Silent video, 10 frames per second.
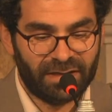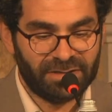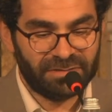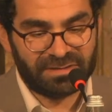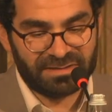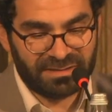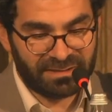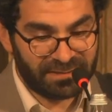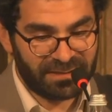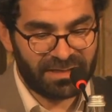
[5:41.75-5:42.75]
And you can see
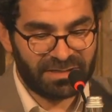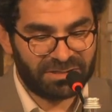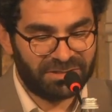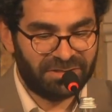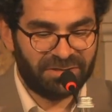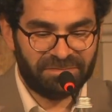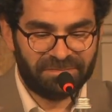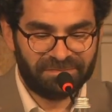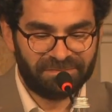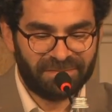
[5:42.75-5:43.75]
a dedication here.
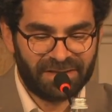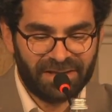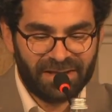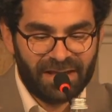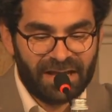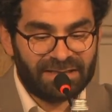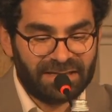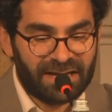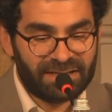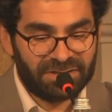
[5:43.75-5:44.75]

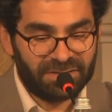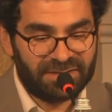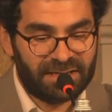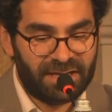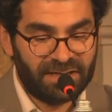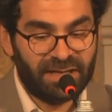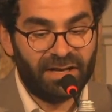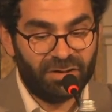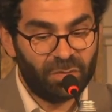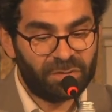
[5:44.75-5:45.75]
Adriana Sozzani
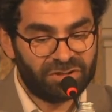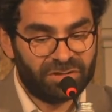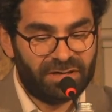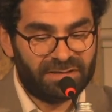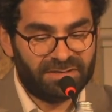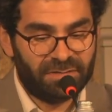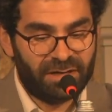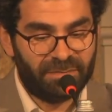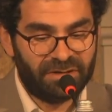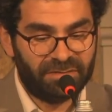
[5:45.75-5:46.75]
and Lupo Geronazzo
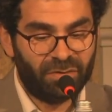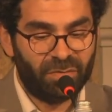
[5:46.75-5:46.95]
Alman,